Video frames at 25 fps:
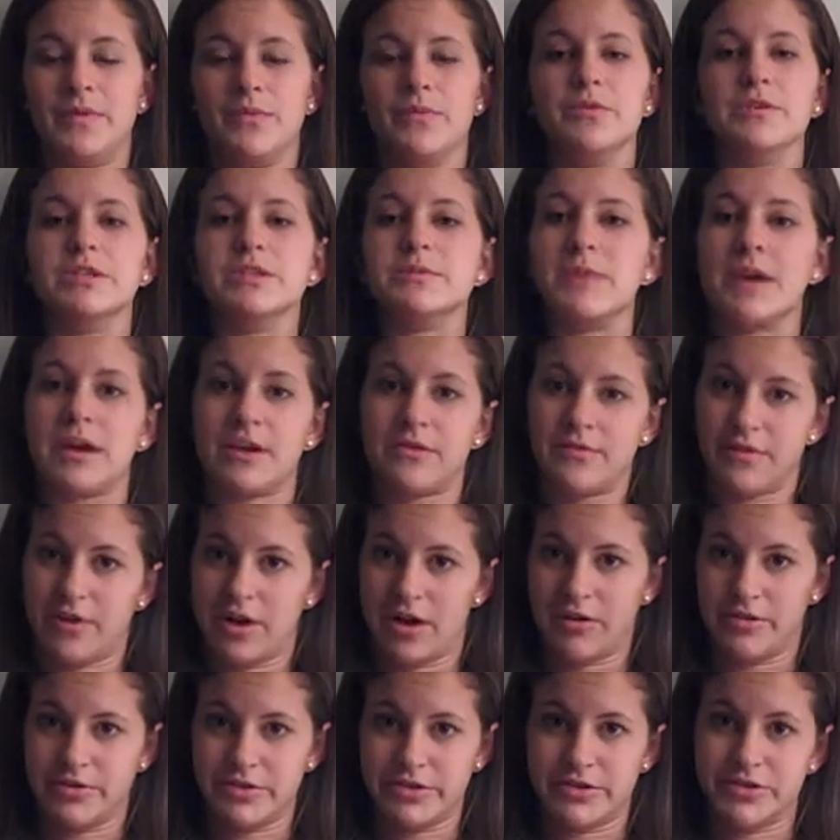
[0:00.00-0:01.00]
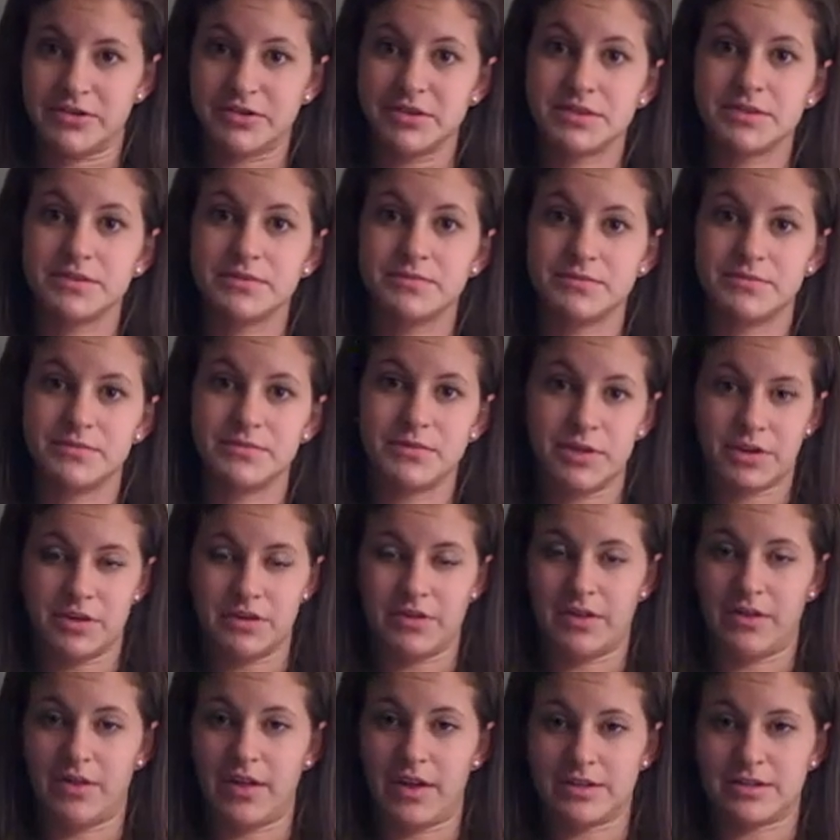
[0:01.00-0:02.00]
respect for elders
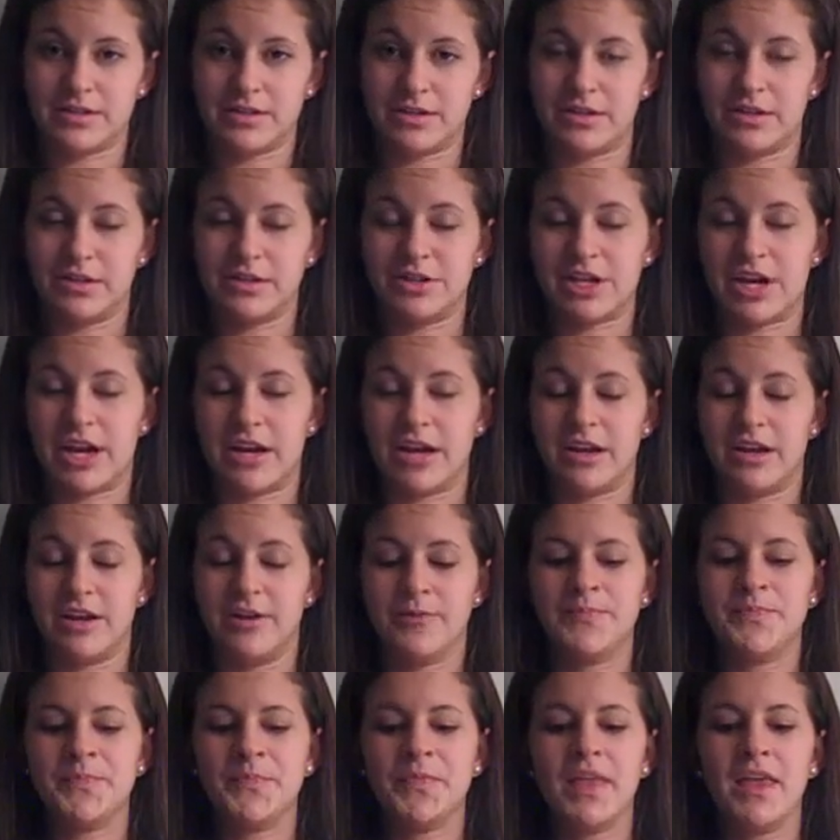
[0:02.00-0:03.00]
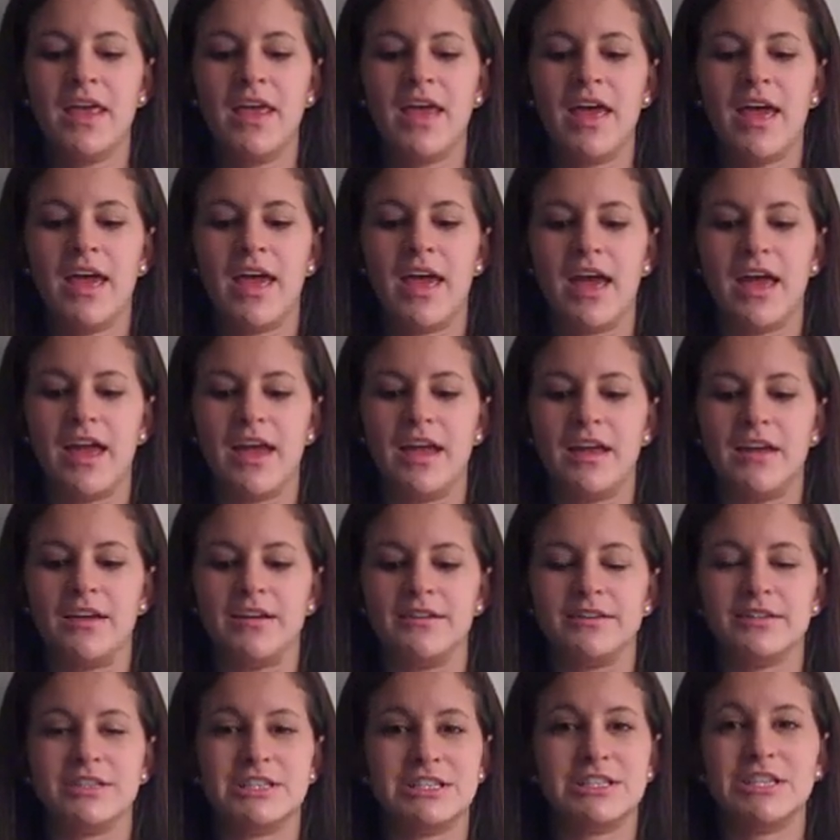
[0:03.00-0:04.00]
during the lesson on China.
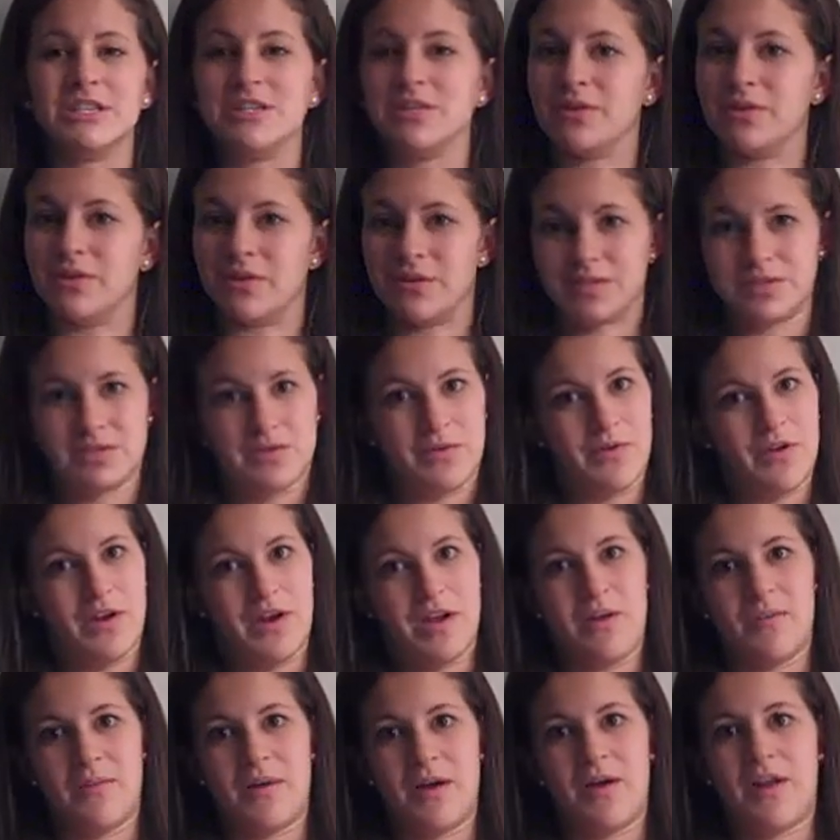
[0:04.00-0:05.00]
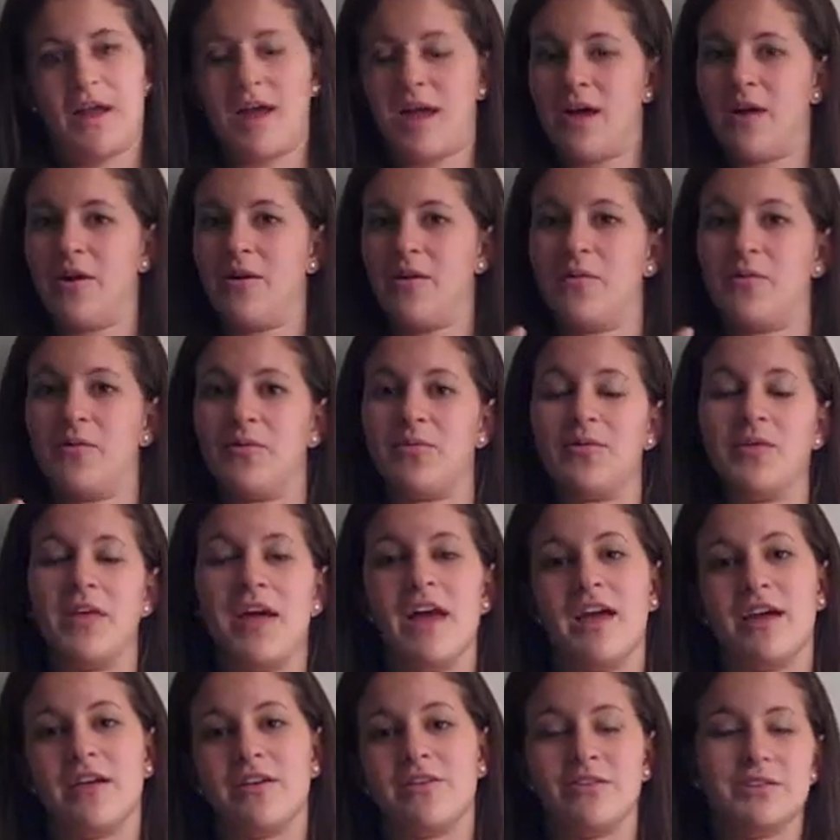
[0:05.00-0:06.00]
And she told a story about how
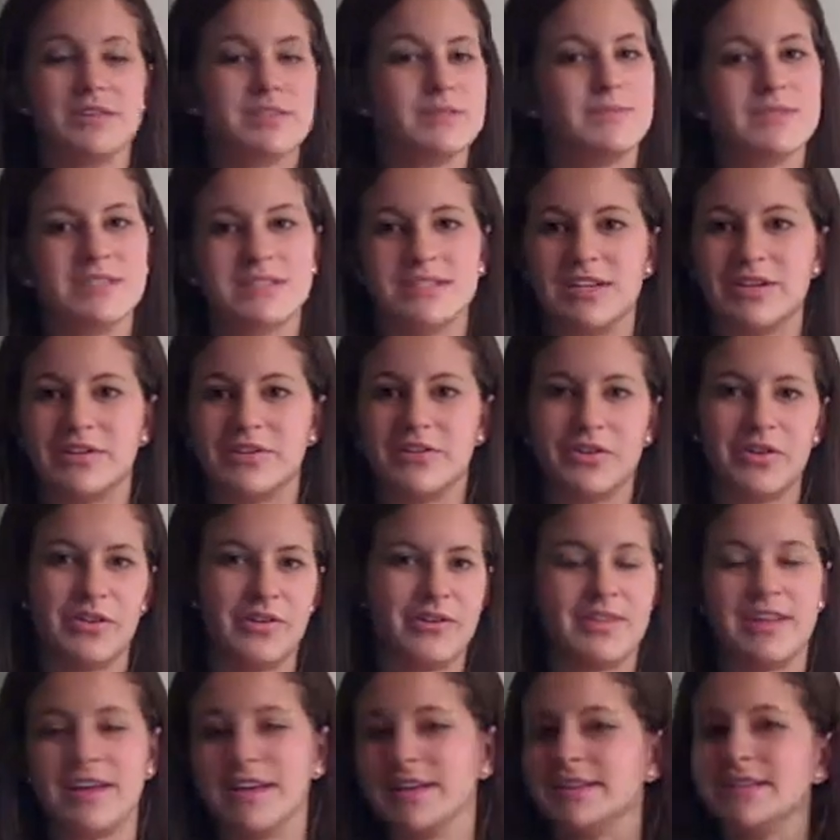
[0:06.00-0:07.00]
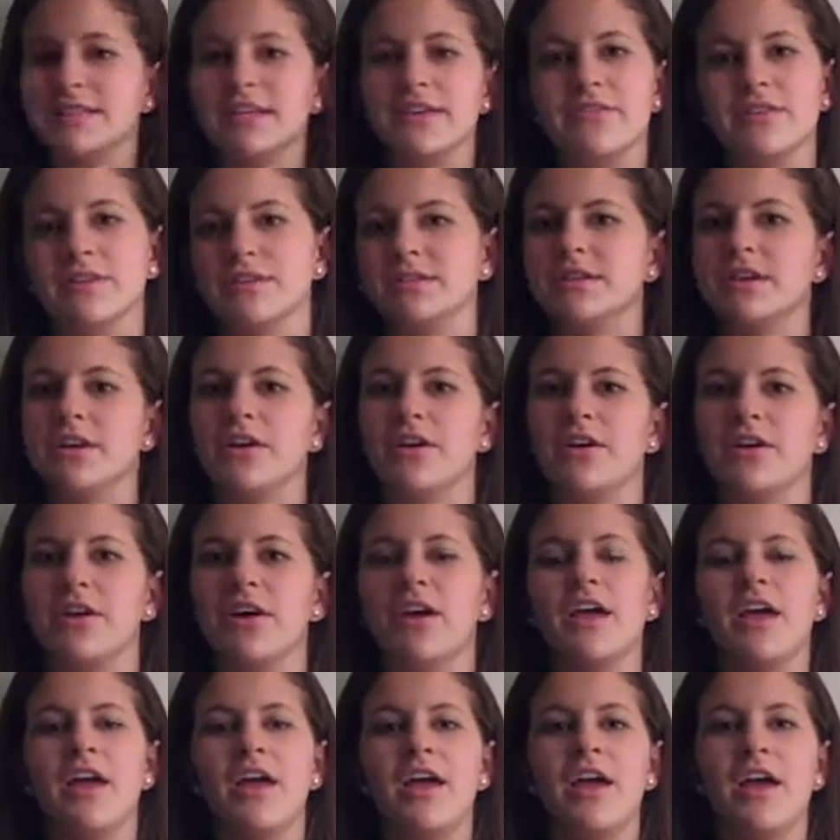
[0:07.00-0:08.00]
at Christmas dinner or Thanksgiving dinner,
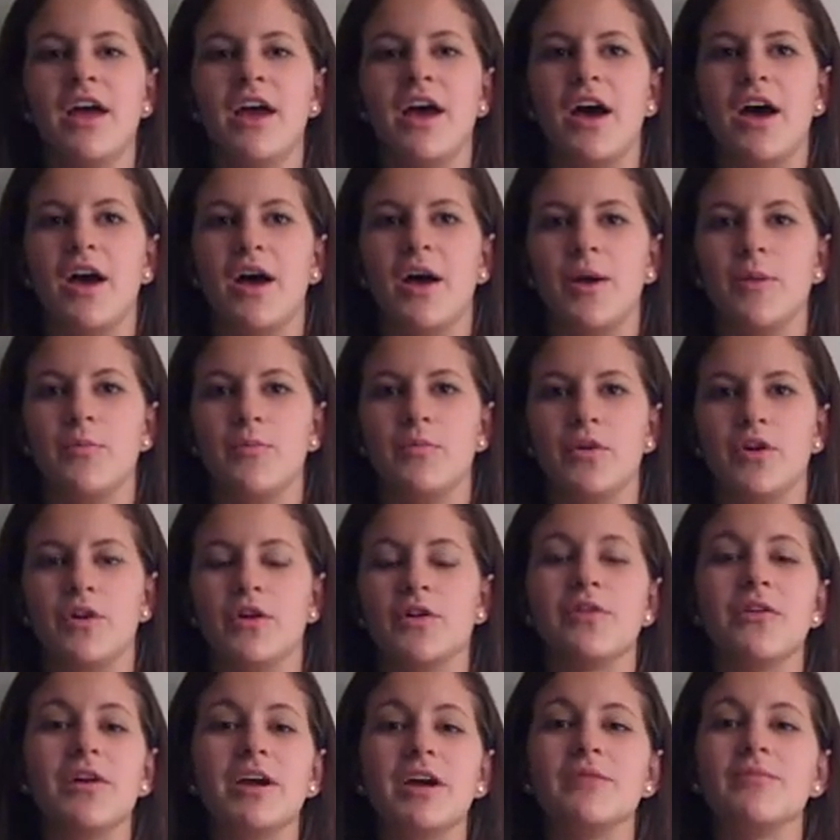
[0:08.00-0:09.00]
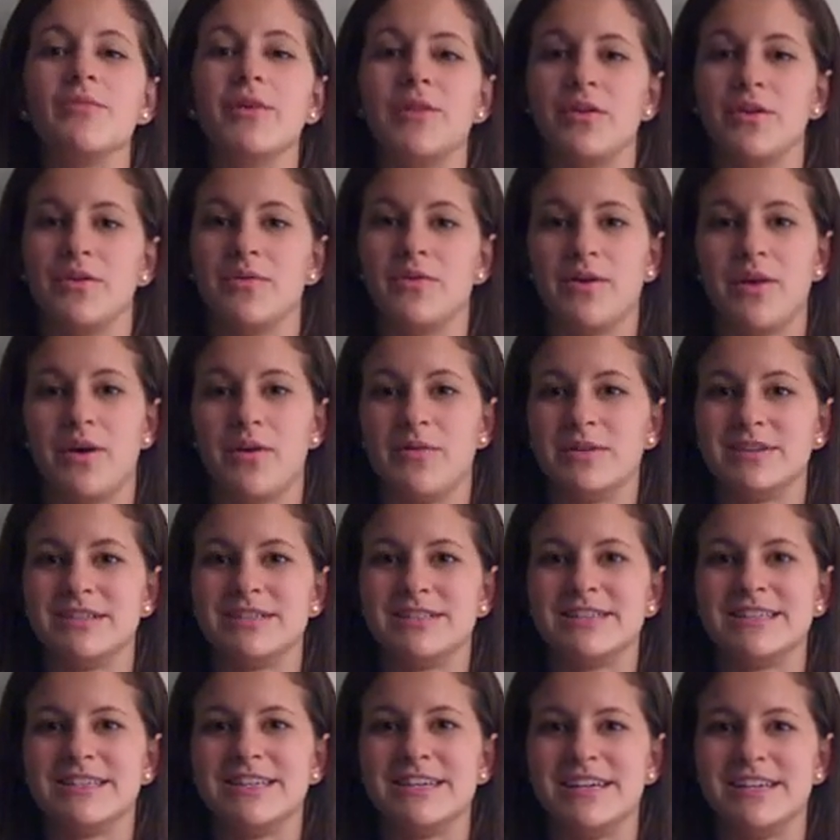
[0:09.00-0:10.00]
her grandmother would
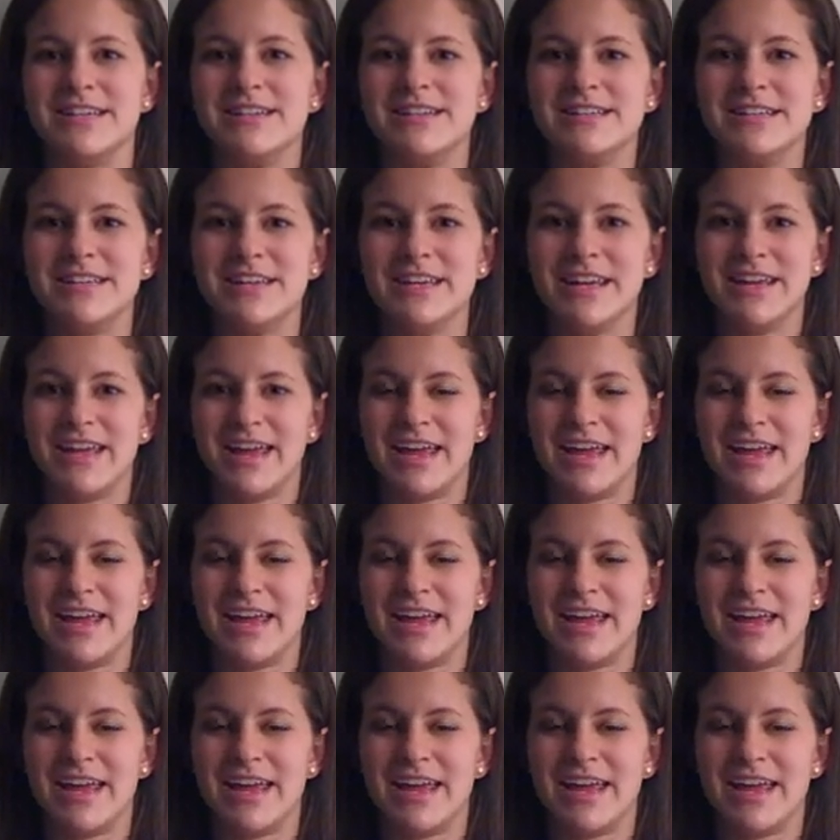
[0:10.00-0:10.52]
always sit